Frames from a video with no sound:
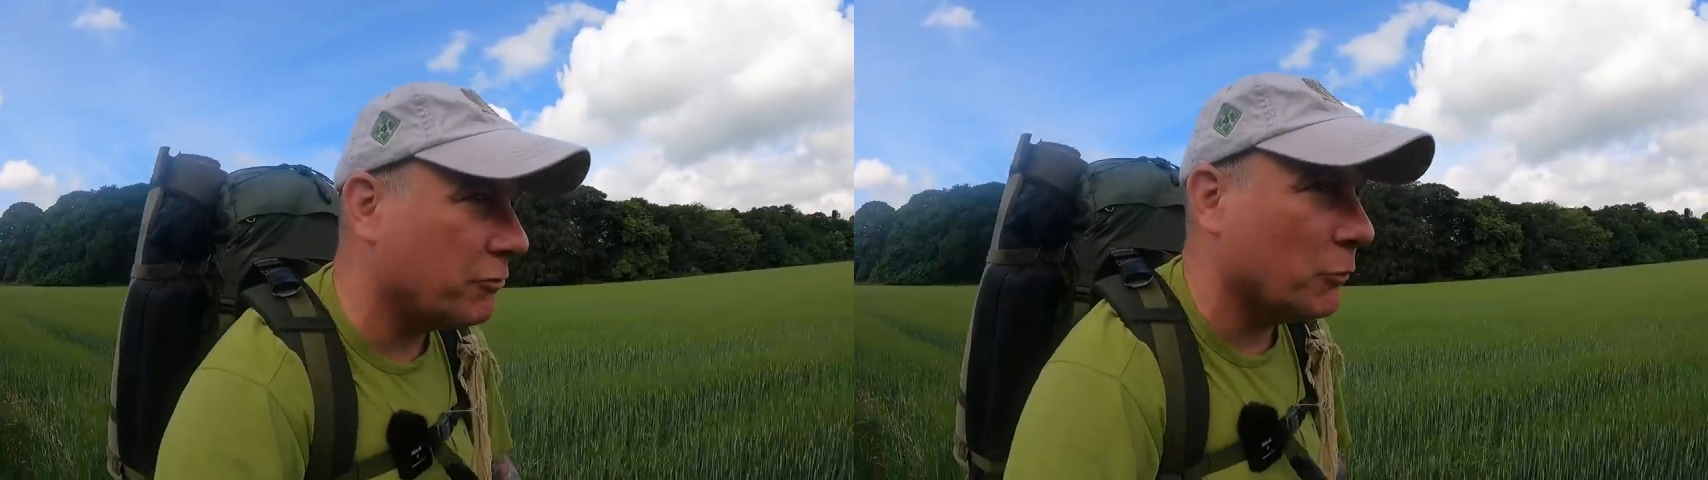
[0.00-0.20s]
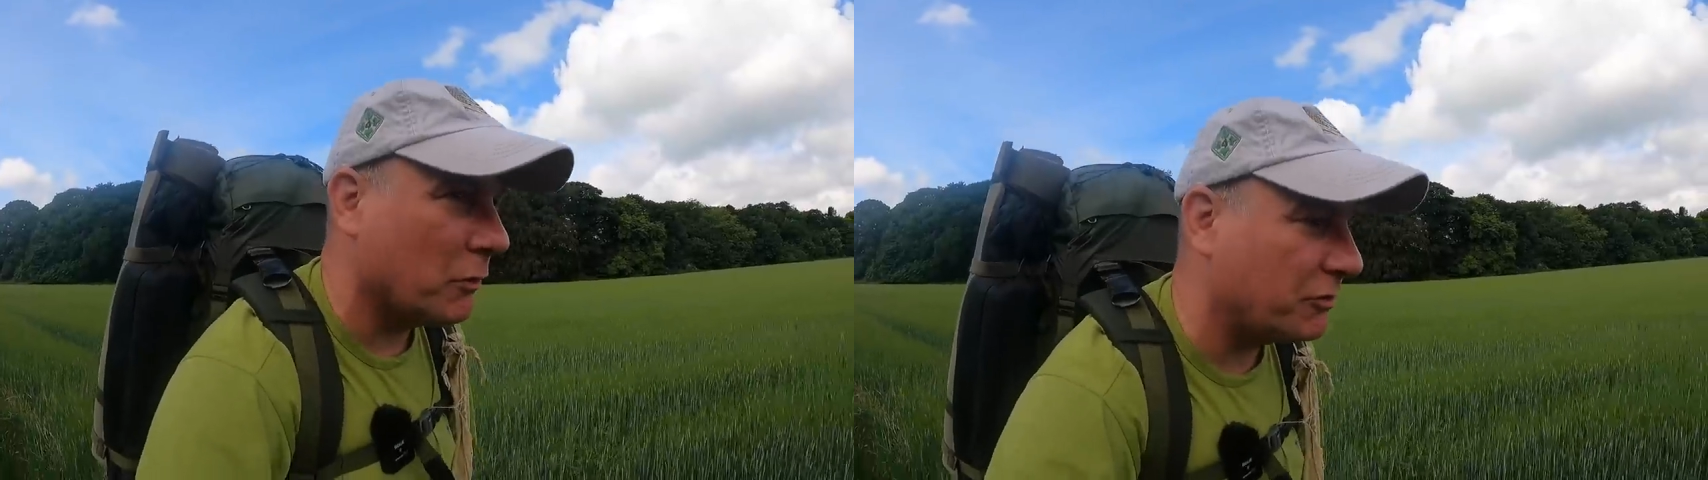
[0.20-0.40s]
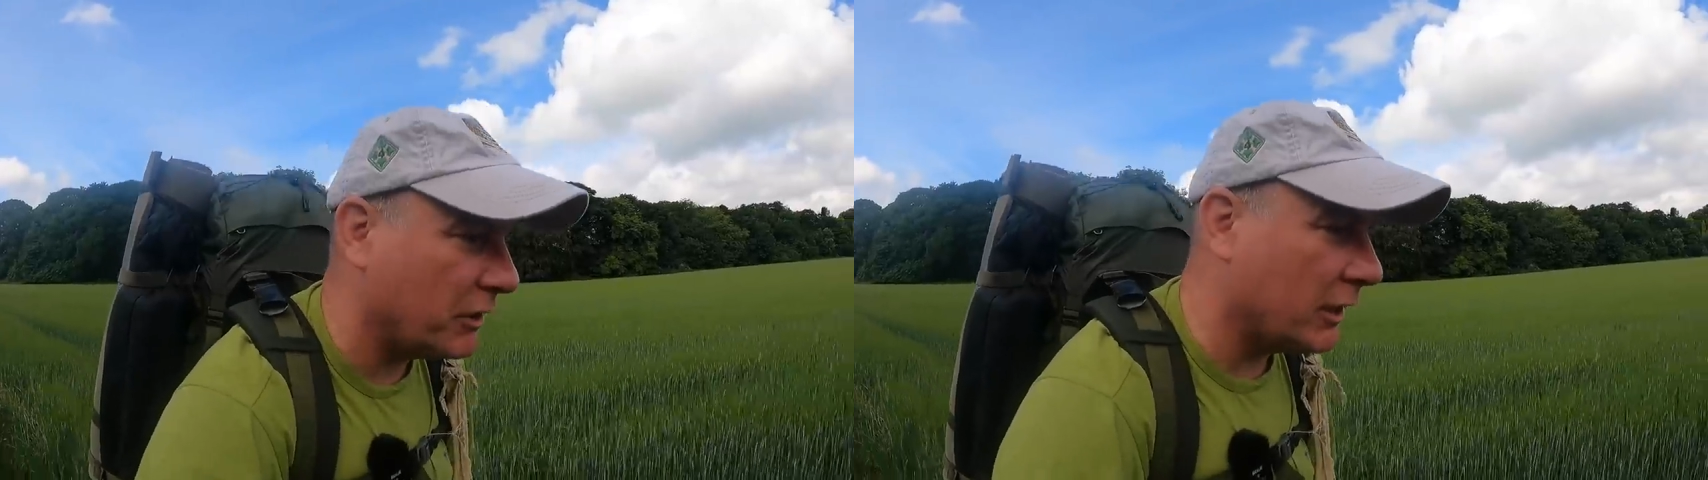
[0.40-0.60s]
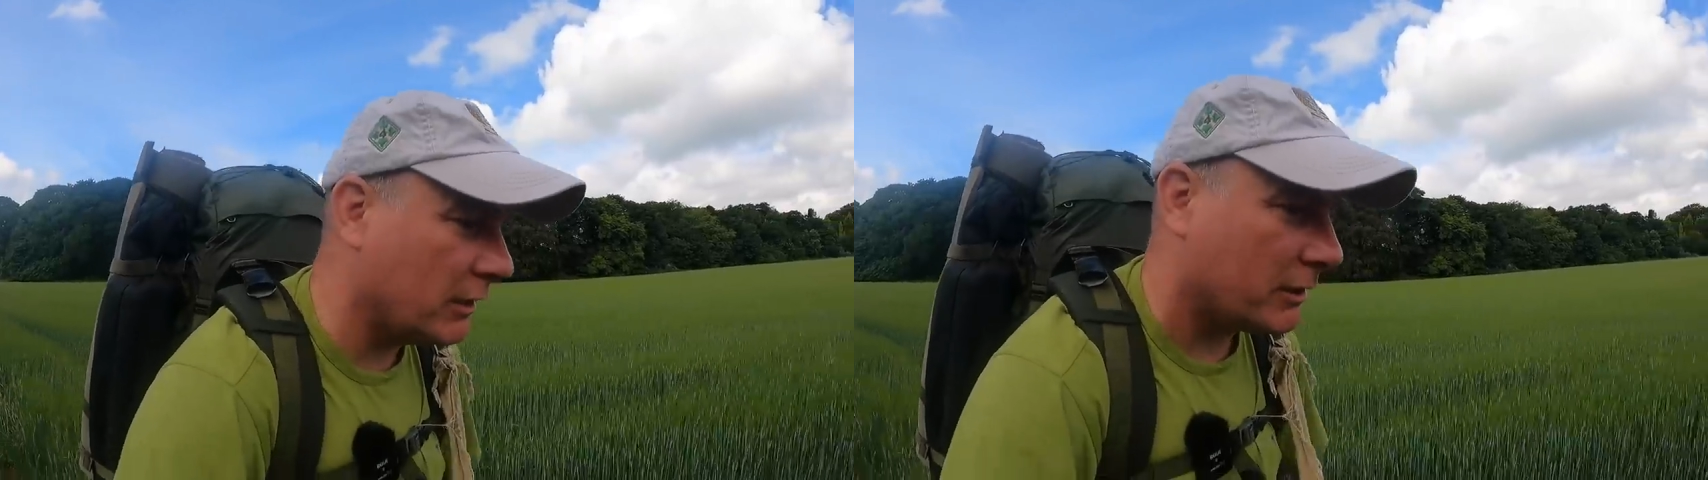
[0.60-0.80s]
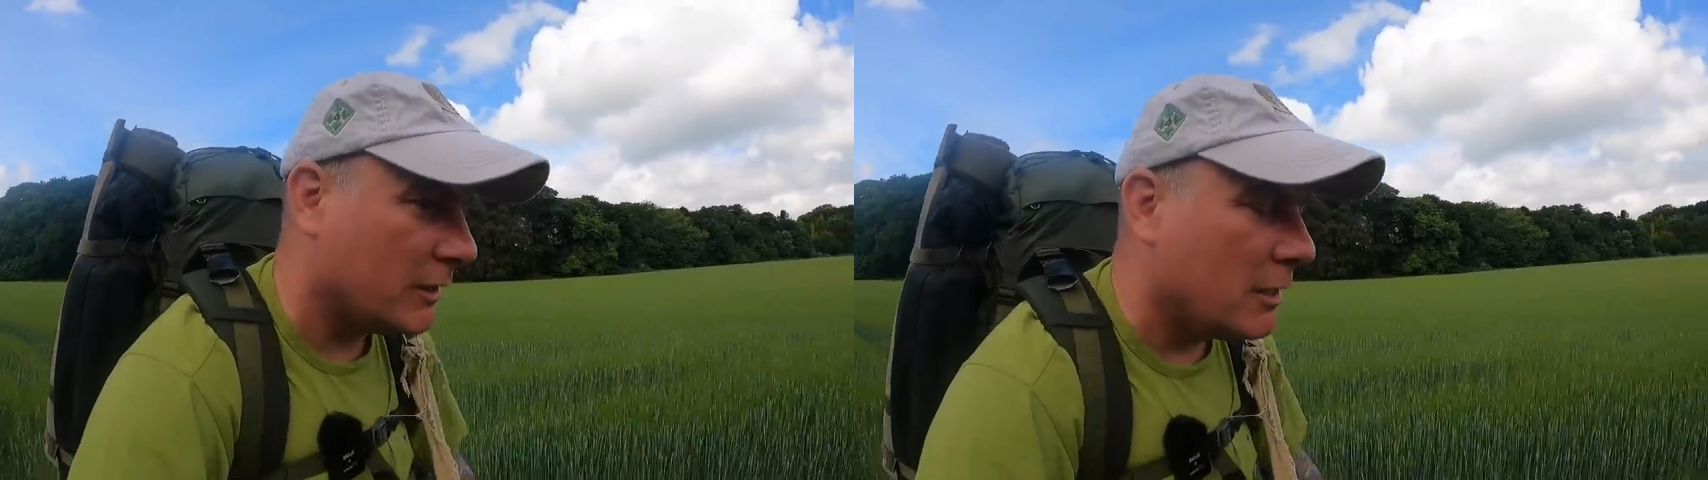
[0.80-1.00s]
through a
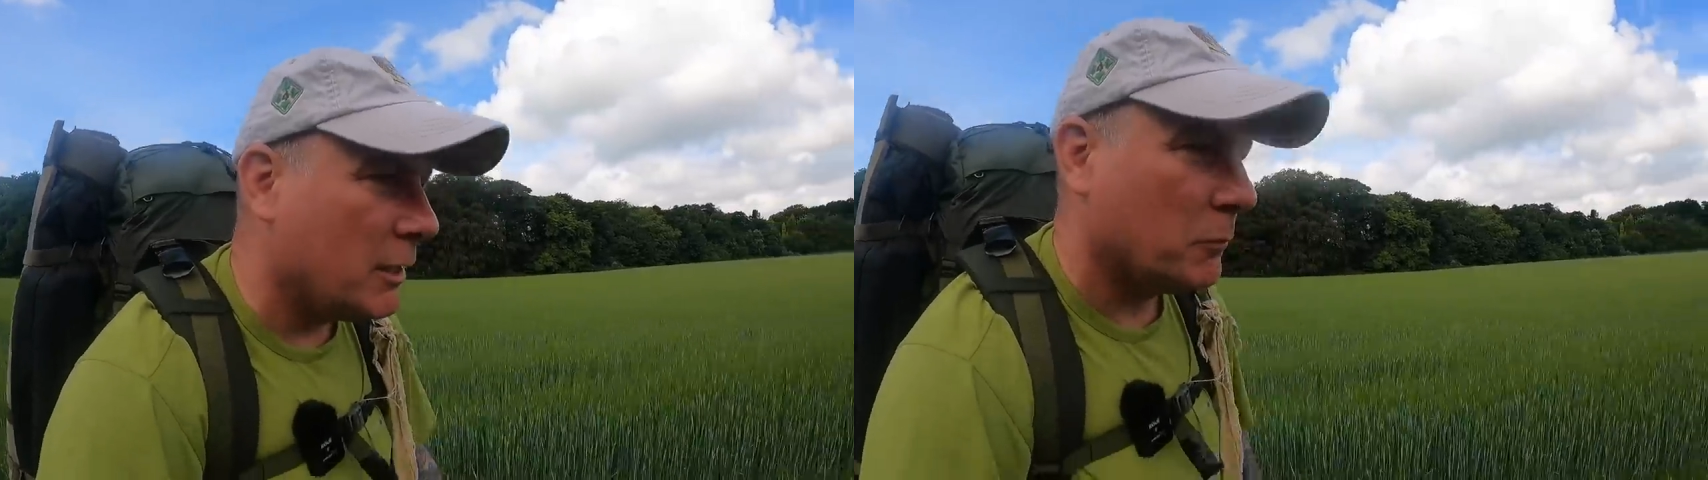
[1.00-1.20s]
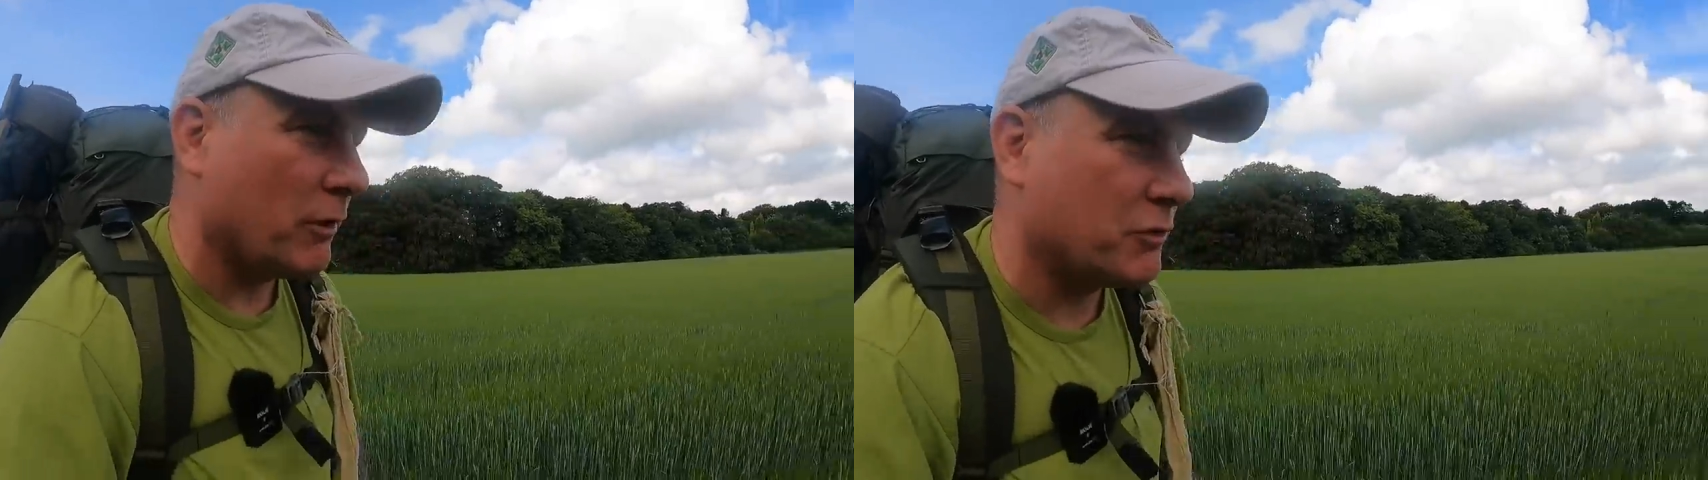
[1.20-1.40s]
field, but